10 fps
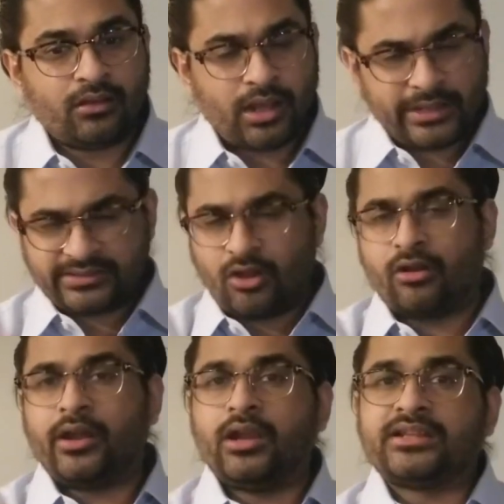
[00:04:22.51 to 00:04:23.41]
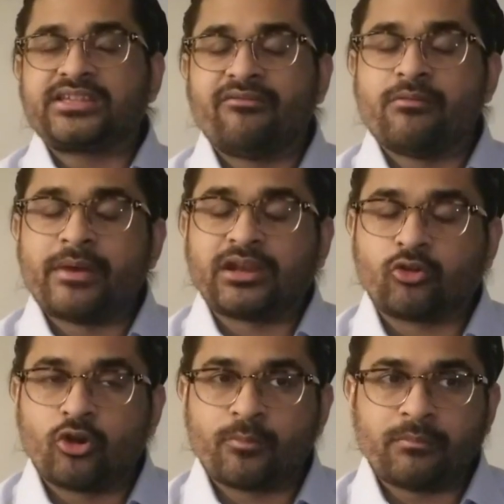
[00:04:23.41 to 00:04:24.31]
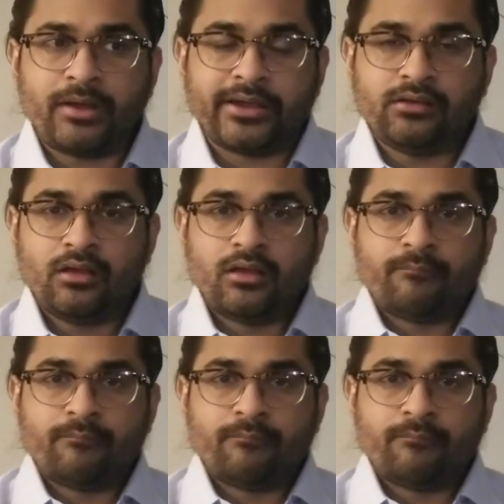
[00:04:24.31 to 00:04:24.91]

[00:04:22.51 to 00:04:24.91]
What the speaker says: I say, all right, let's give him metachloropromide